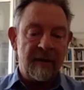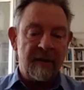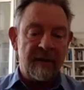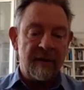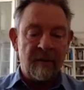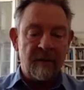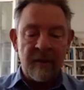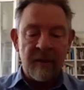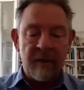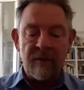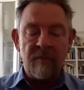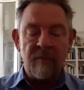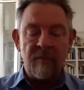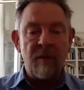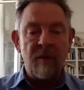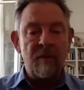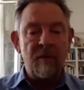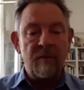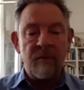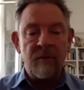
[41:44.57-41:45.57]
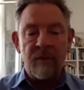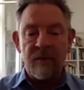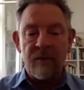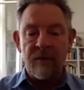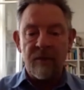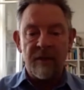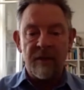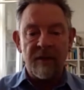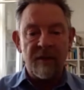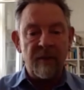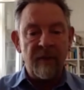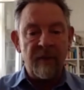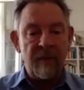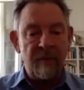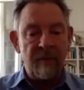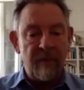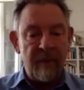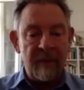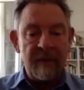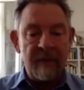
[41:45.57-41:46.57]
And the Belt and Road project has been
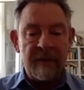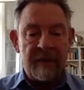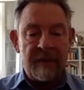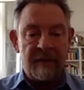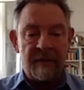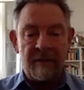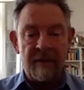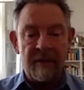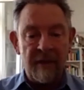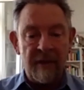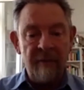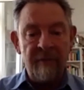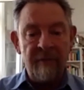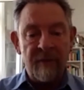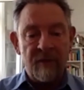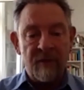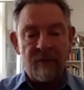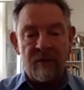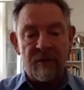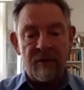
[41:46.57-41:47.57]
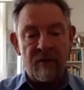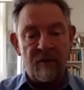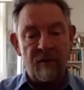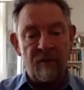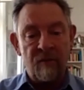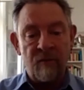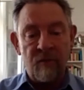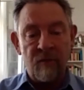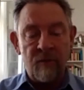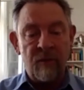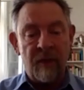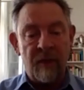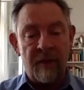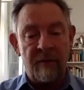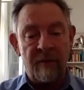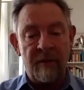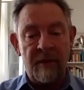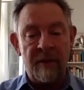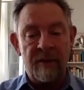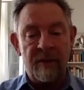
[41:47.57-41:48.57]
building infrastructure through that
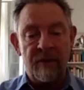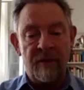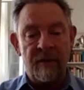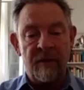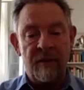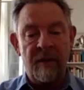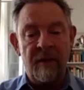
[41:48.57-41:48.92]
region.